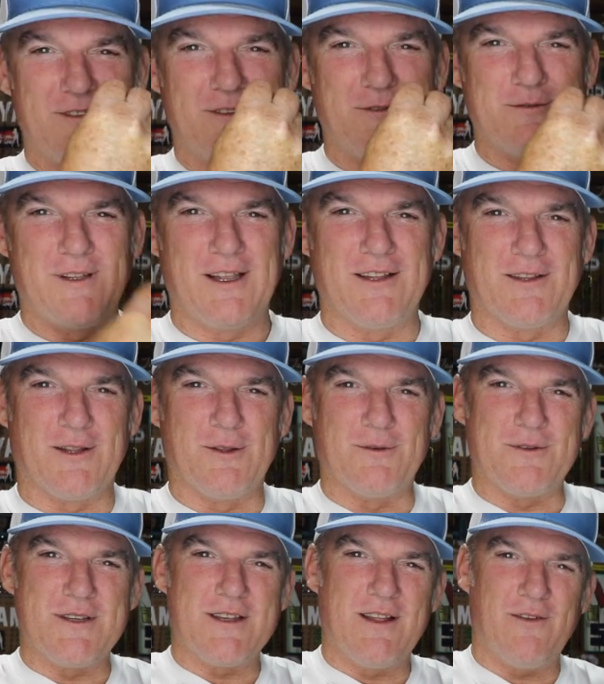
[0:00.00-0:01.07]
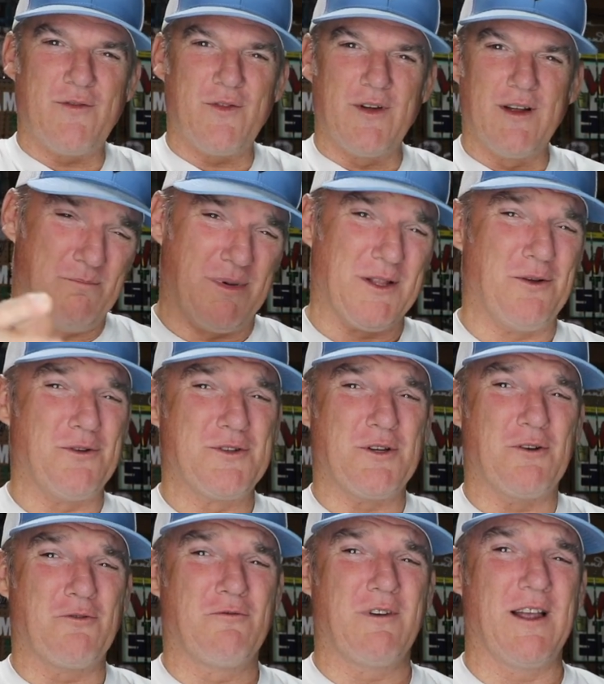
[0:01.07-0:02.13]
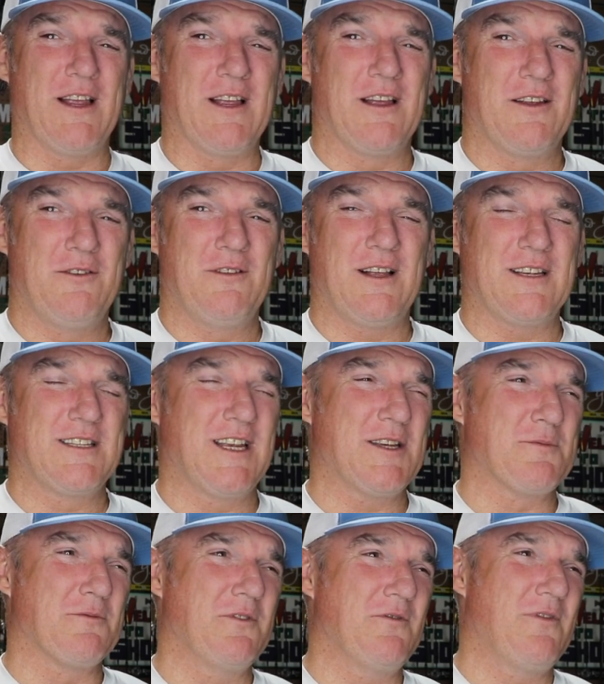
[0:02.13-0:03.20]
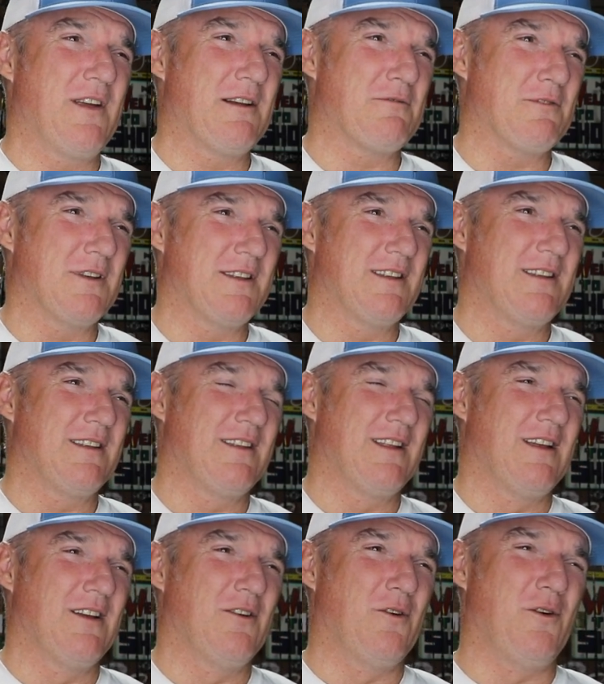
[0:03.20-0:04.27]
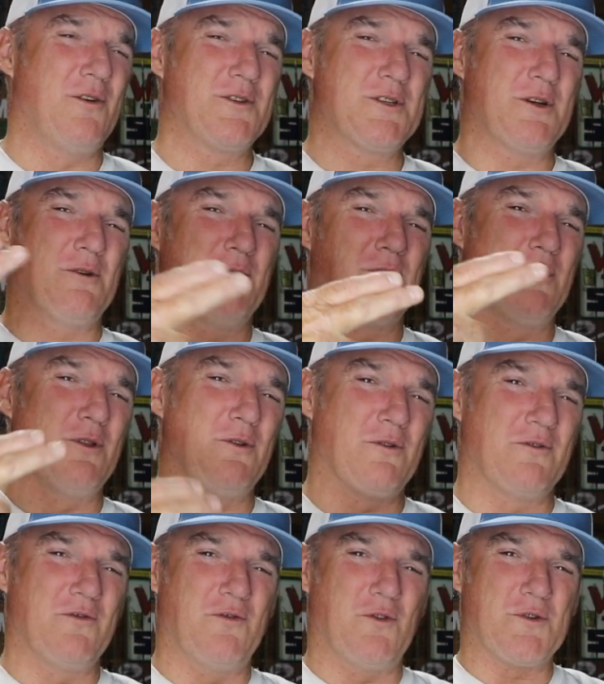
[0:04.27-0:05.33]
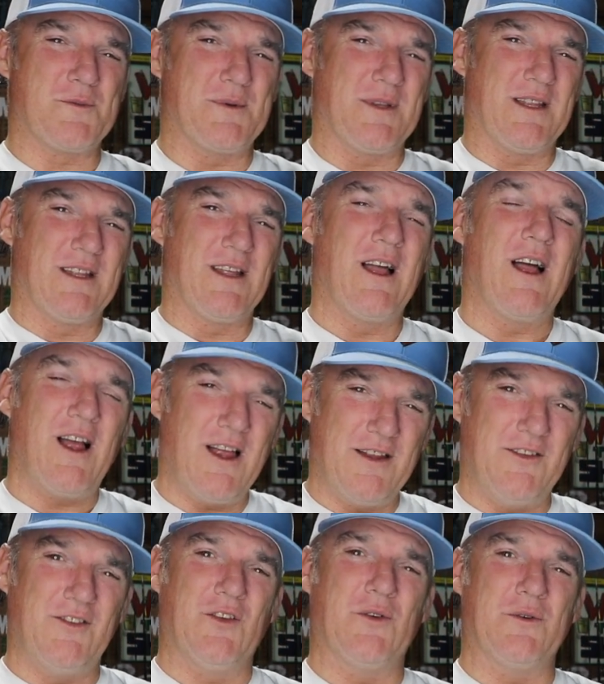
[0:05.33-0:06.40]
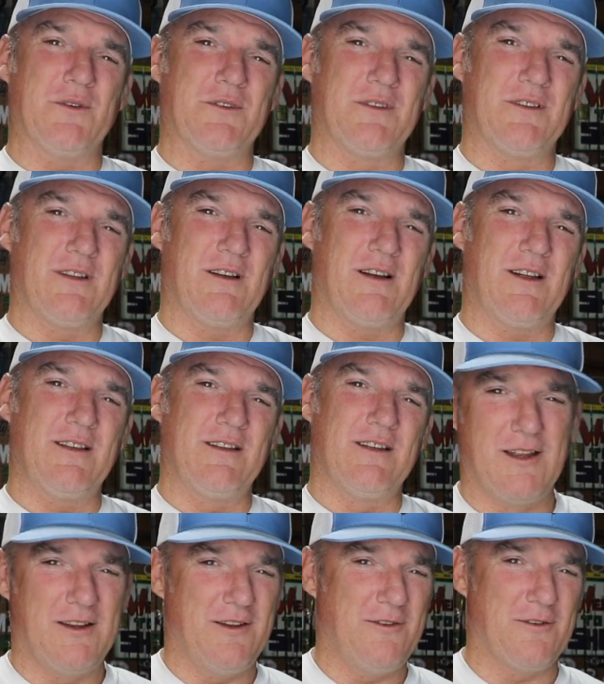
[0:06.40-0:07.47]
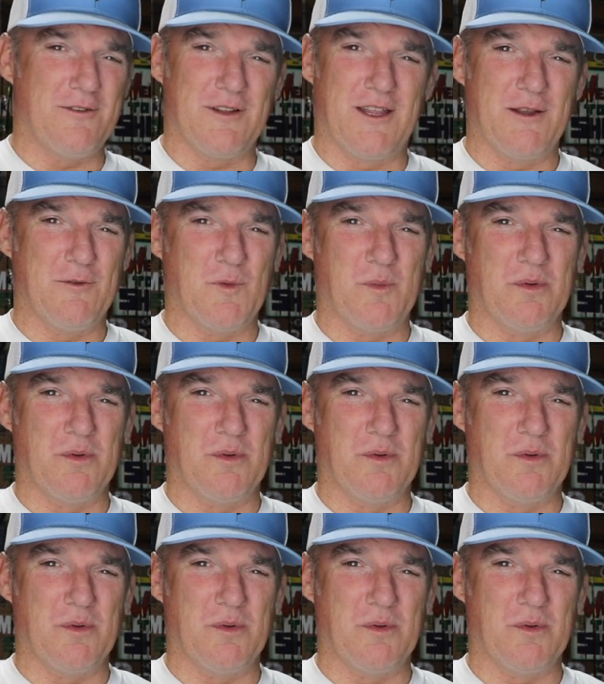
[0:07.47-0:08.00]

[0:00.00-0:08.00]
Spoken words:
doing the Gindaloon stuff. But also, Greg, United States Marine veteran. Also, law enforcement. How you doing? All right? You know the kid with